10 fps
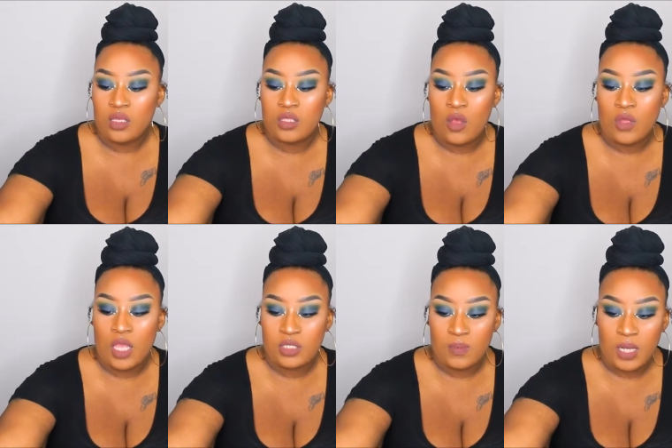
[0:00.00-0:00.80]
so
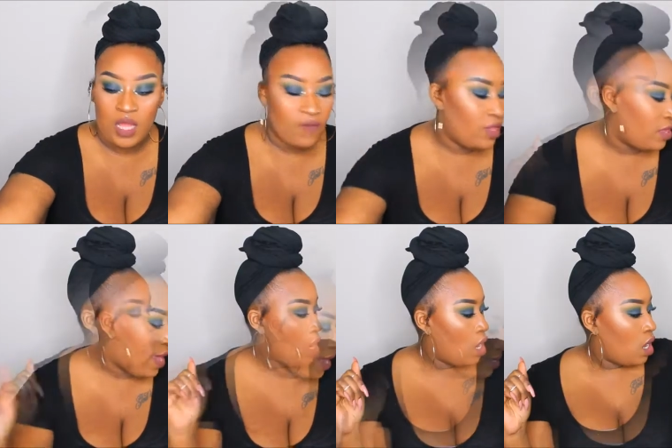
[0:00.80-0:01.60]
yes, I've been loving
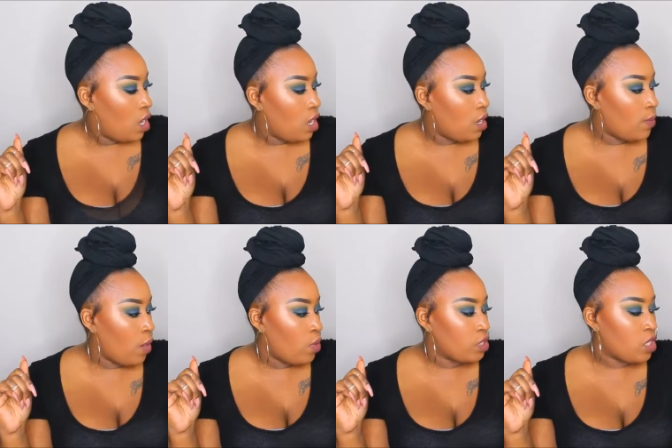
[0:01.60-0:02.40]
that. Um,
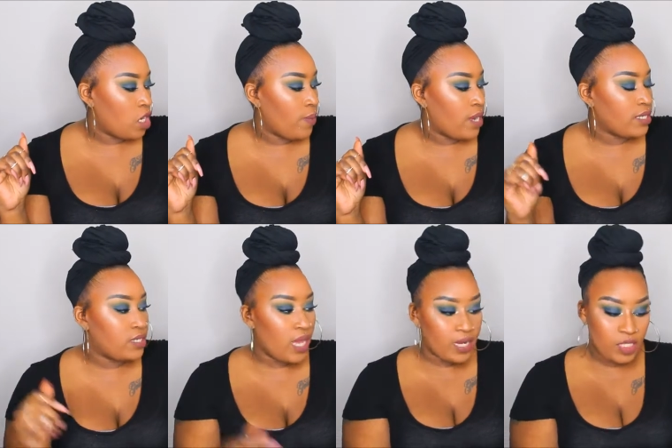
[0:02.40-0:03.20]
I want to talk about a
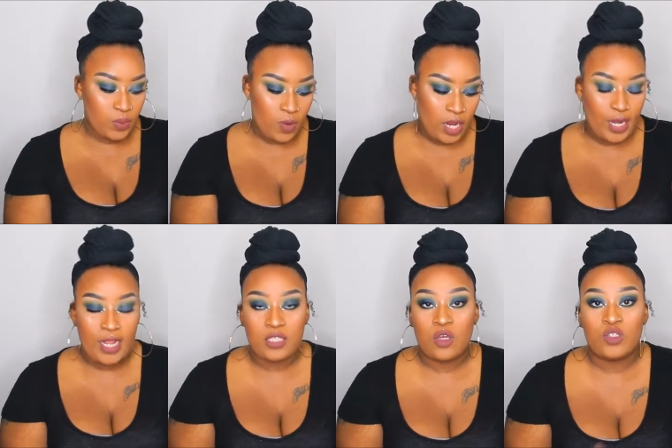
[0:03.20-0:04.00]
setting spray.
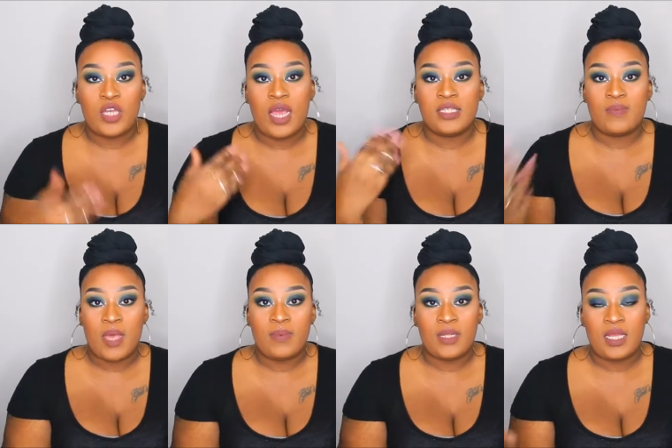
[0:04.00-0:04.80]
Like I told you guys,
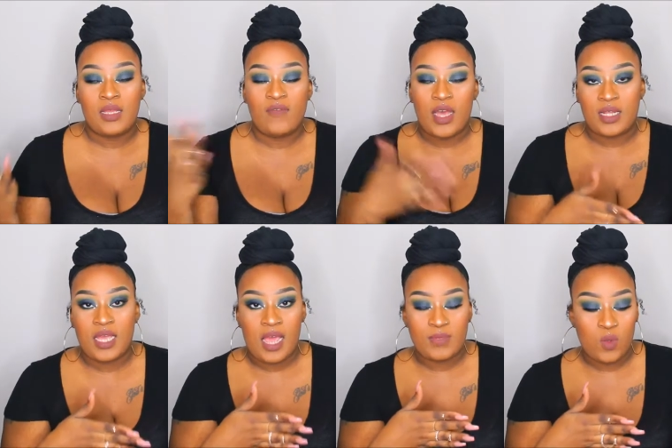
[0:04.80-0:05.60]
Maybelline
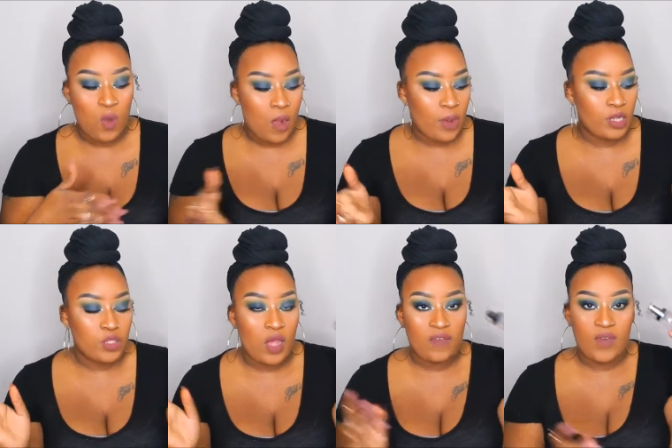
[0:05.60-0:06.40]
finally came to Walmart.
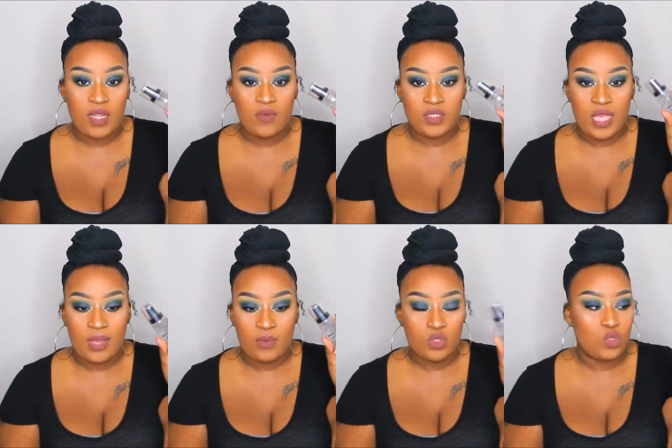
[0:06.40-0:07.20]
So I finally was
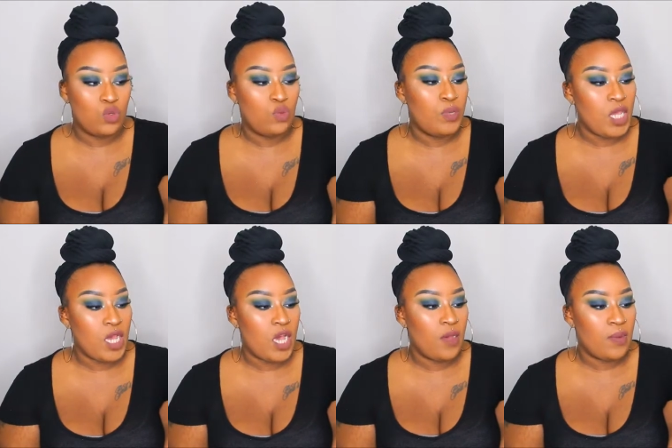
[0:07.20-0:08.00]
able to
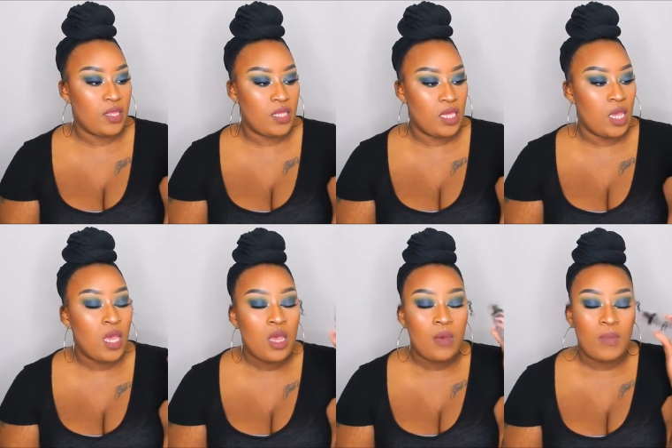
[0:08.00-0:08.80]
pick up the
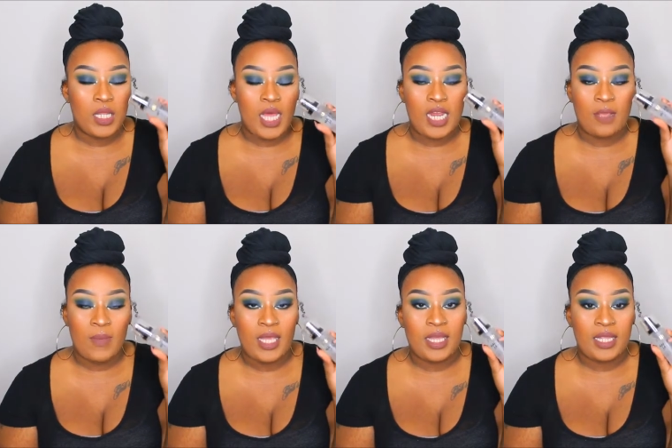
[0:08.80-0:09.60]
Milani
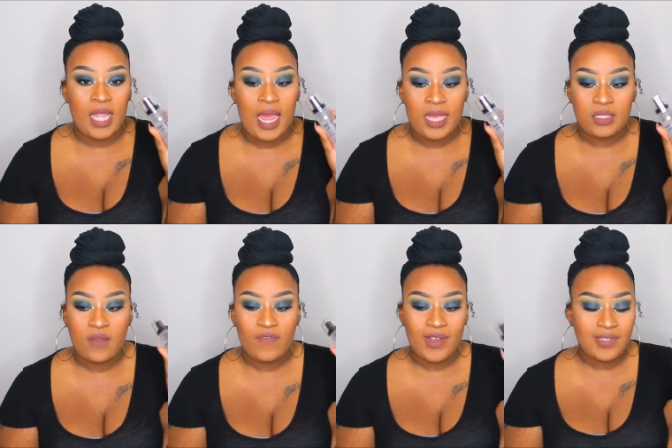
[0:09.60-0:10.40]
Make It Last.
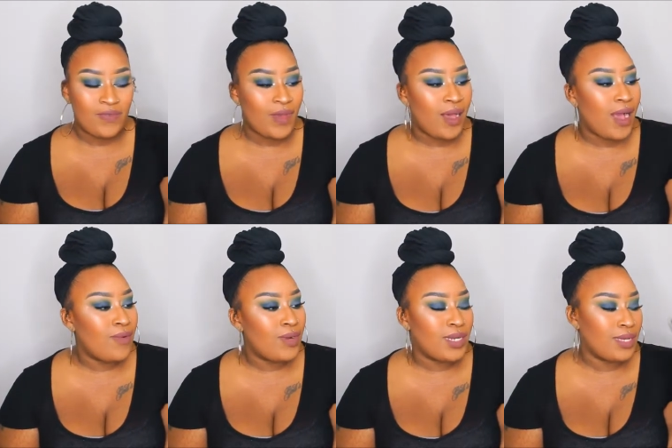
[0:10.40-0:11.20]
First of all,
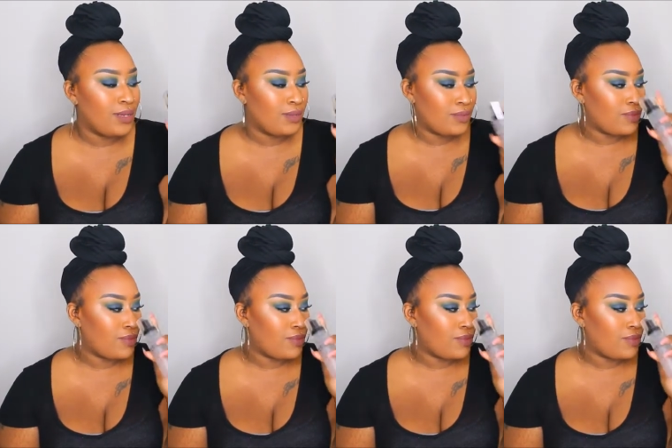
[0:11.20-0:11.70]
I want to